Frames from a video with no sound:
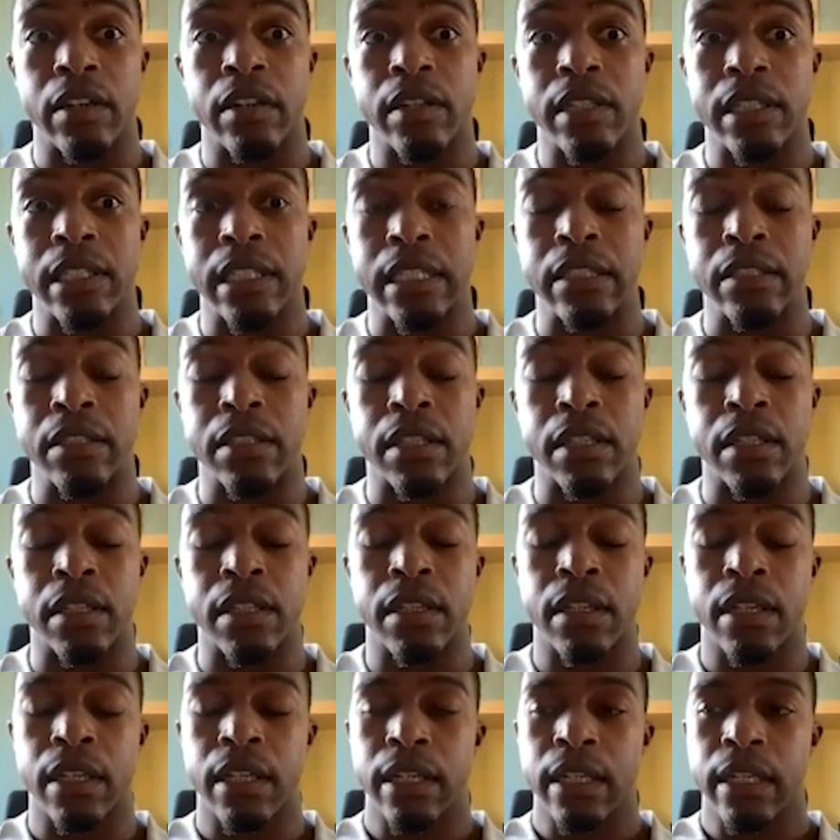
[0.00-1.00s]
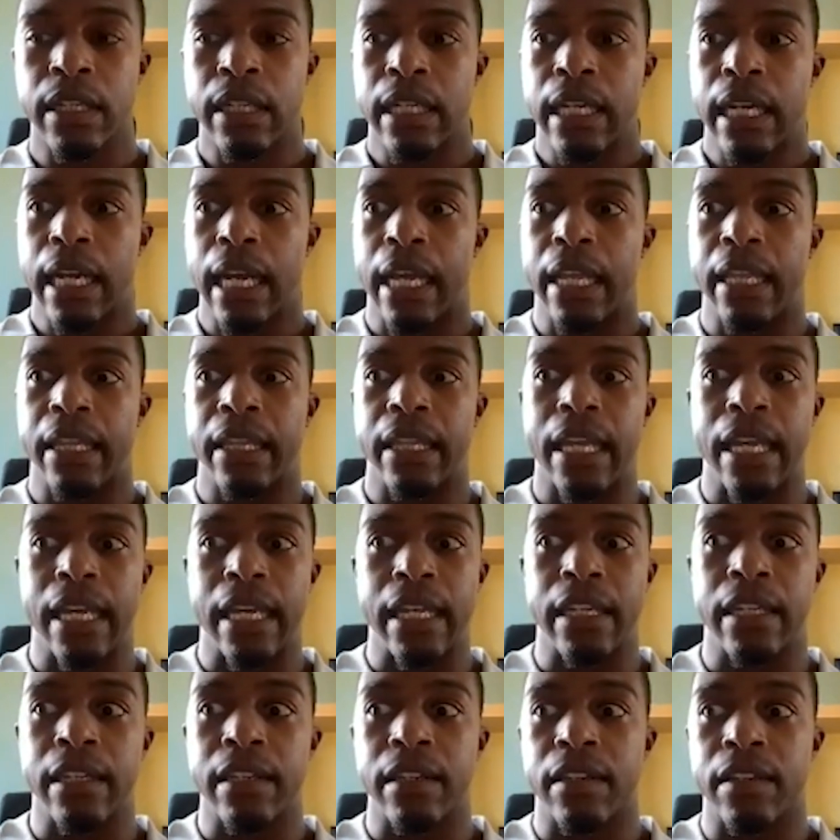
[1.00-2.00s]
looked into. And
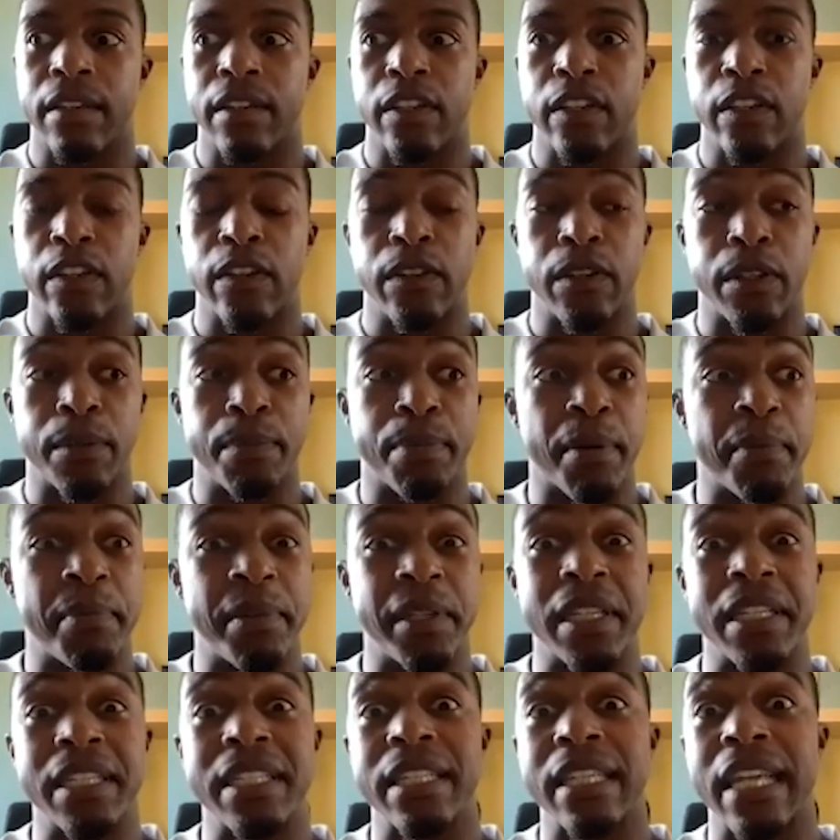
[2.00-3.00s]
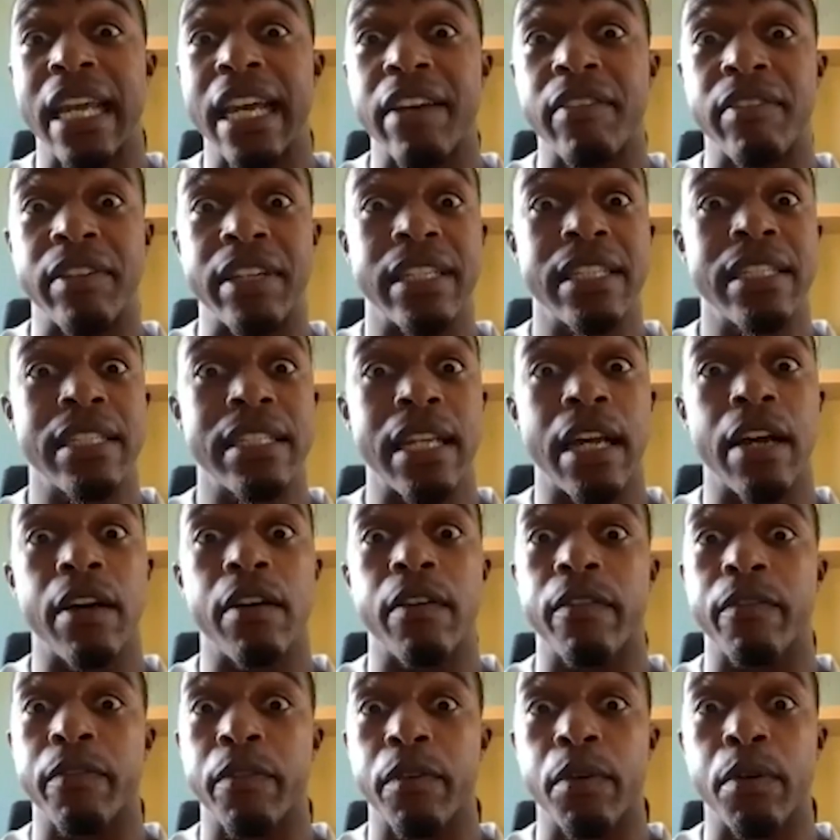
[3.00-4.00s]
then probably the scariest stat
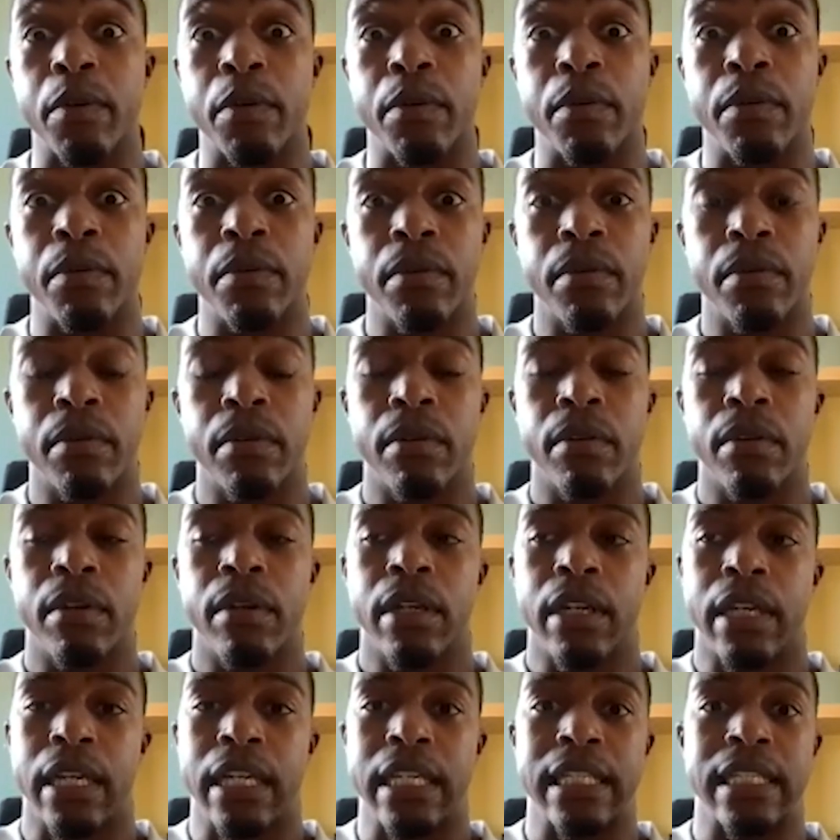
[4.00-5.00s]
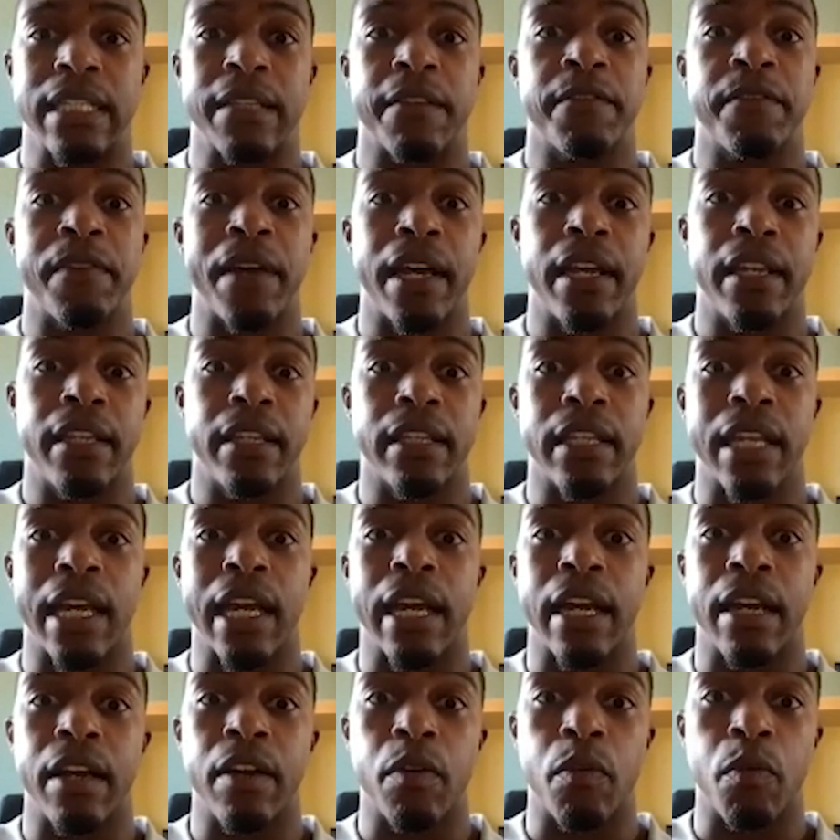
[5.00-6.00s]
of all is the fact
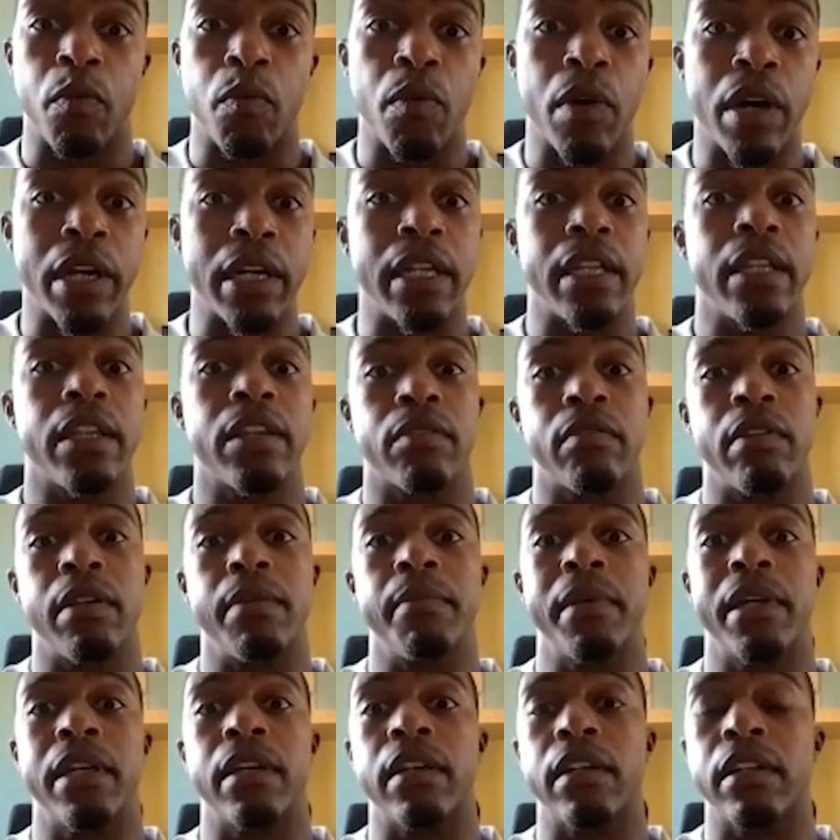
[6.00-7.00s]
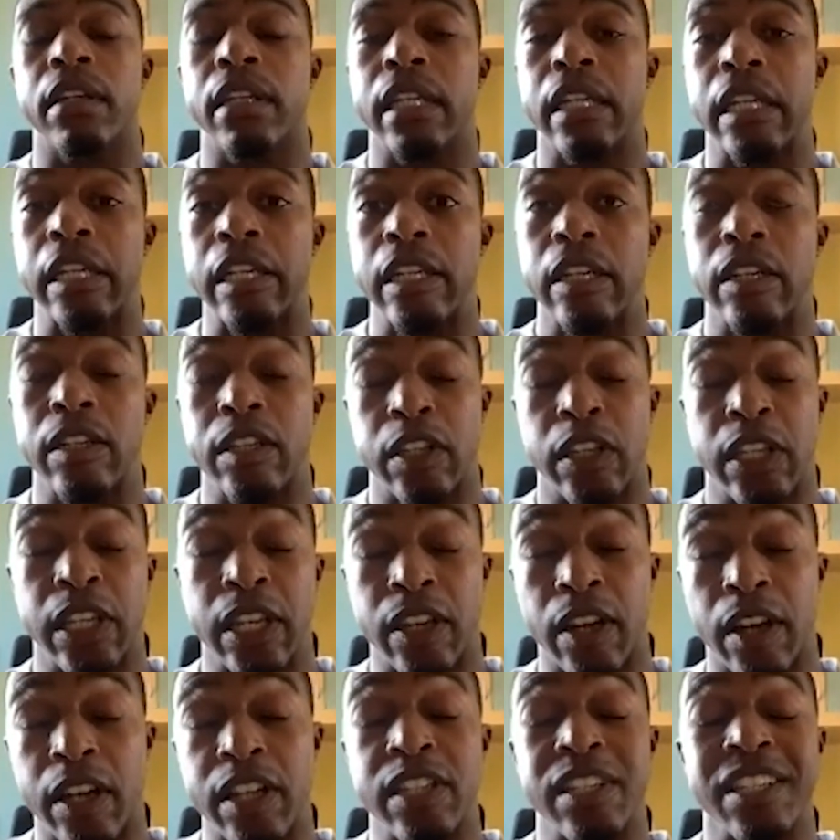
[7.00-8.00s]
that 1 in 3 men under
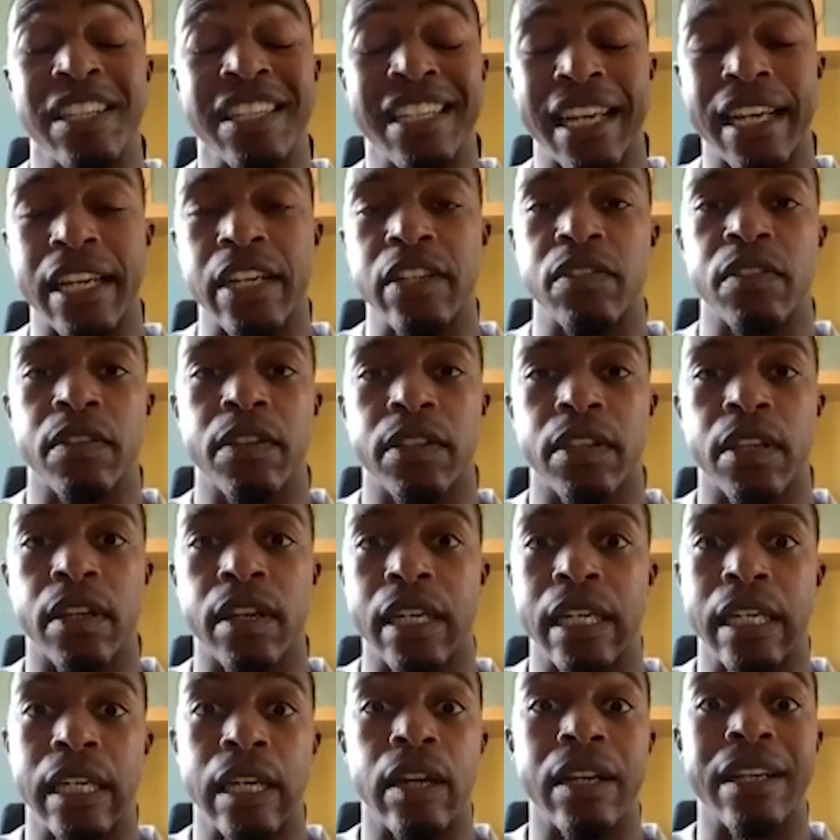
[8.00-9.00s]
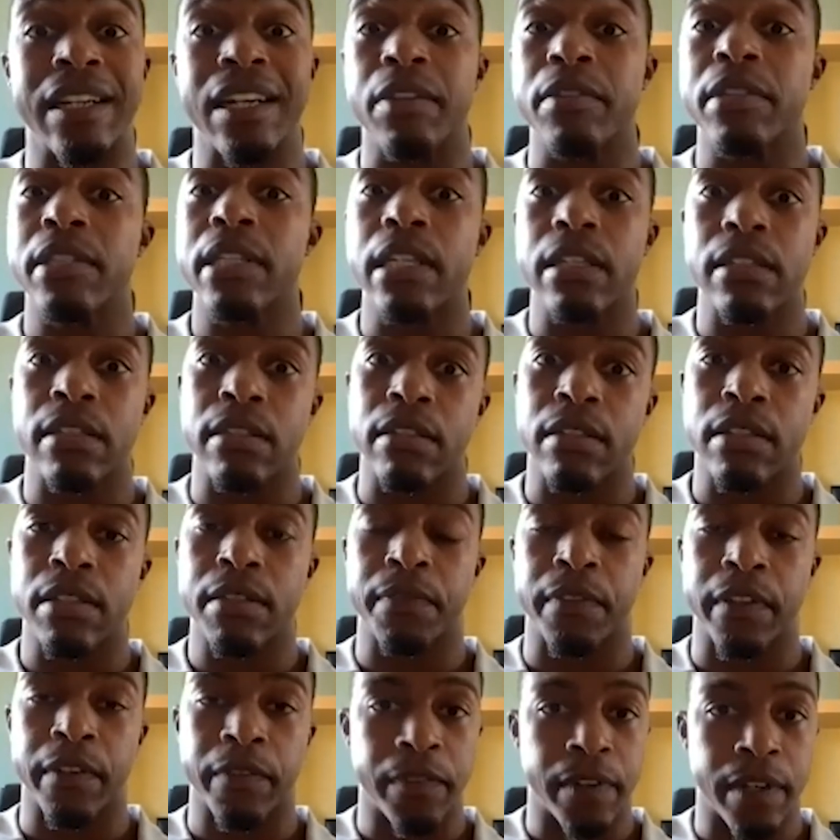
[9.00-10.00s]
the age of 30 are now sexless
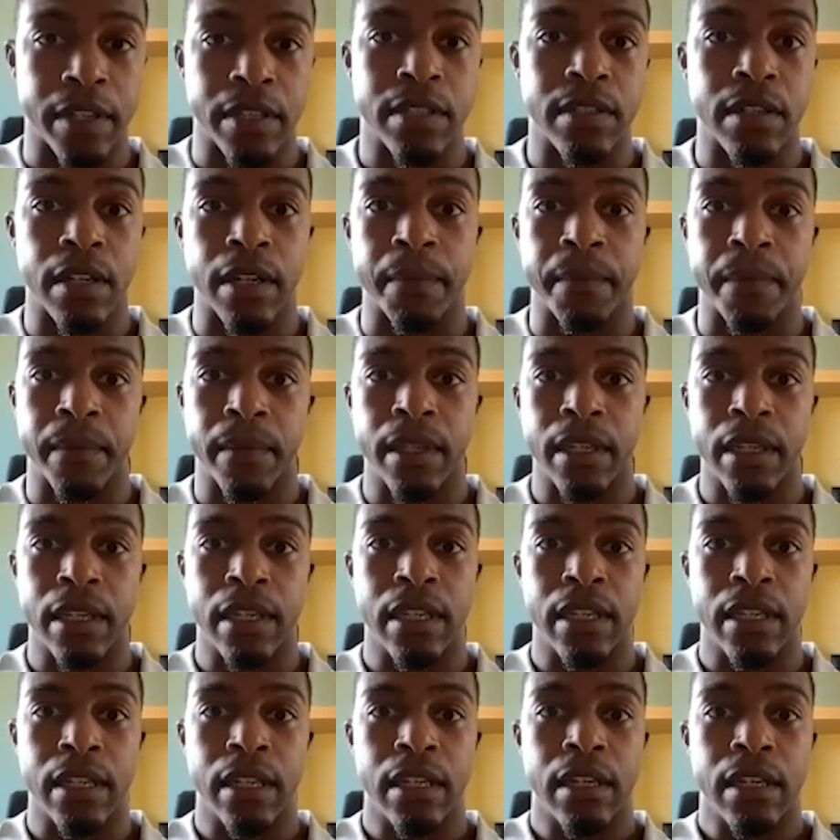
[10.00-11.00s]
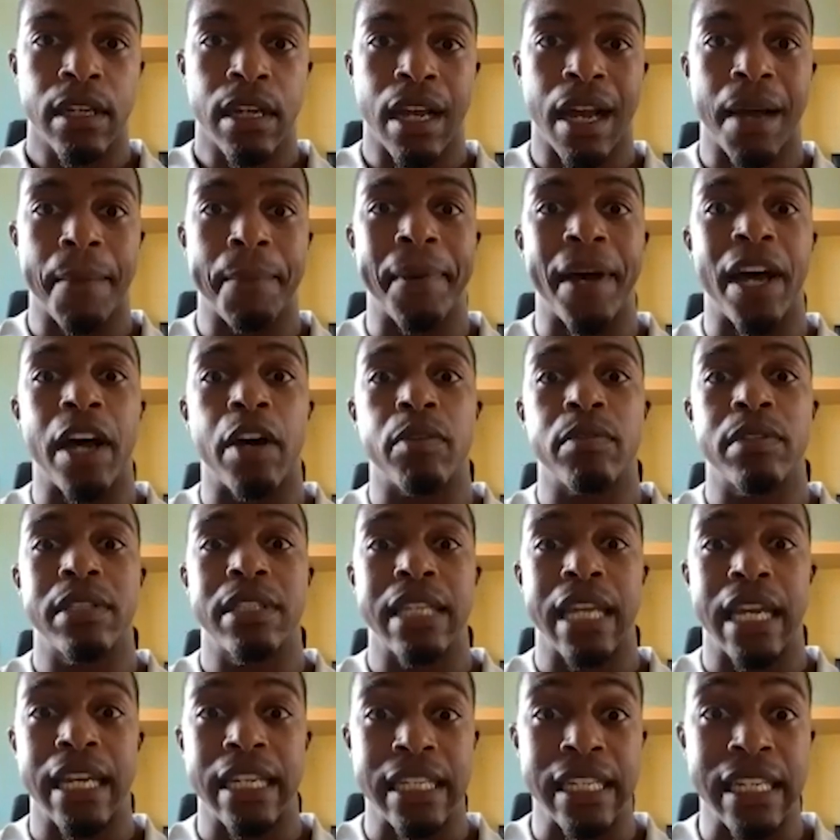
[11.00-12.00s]
for the first time. About
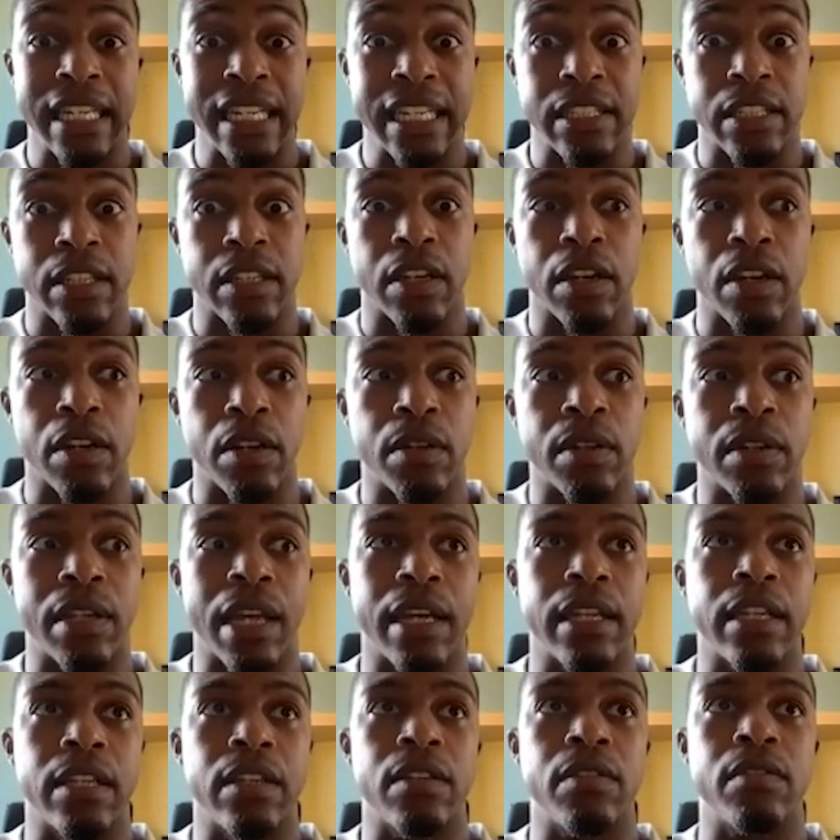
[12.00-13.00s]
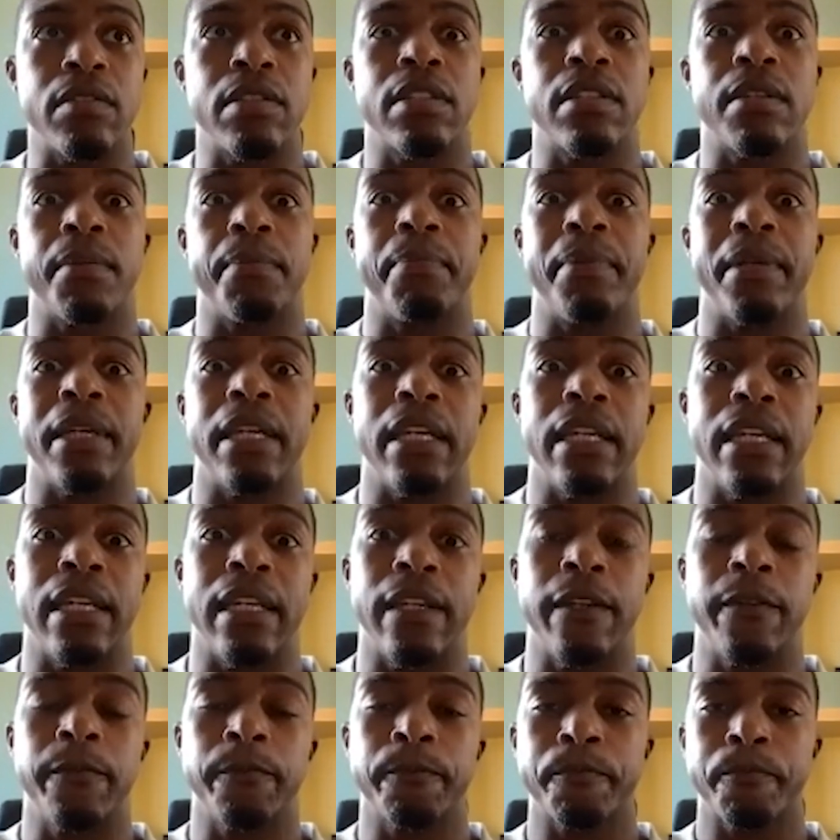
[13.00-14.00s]
10 years ago, that used to
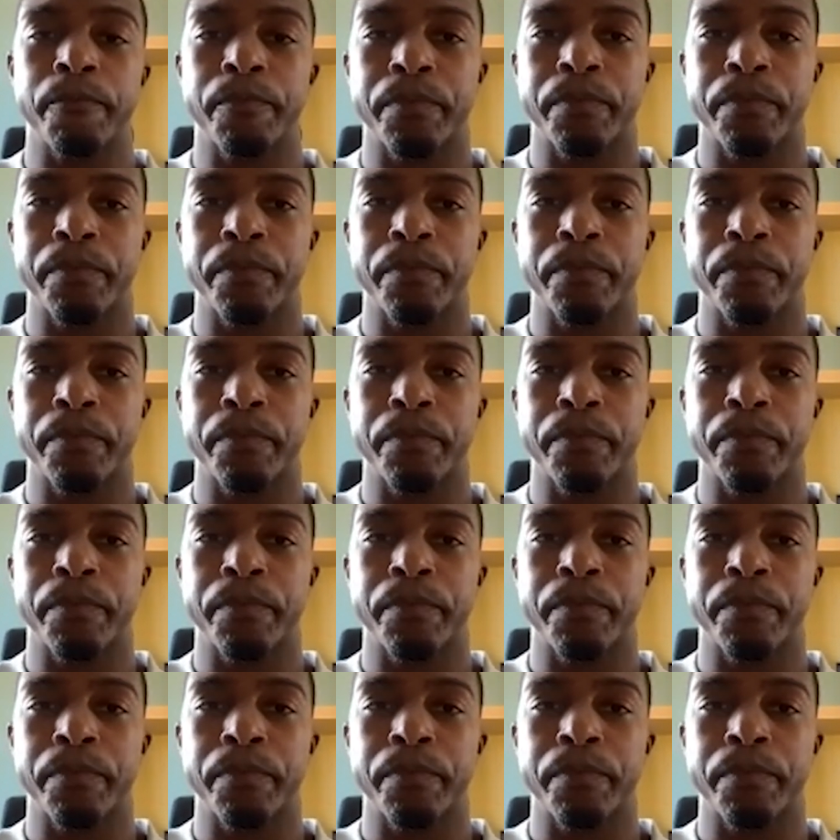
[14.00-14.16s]
be,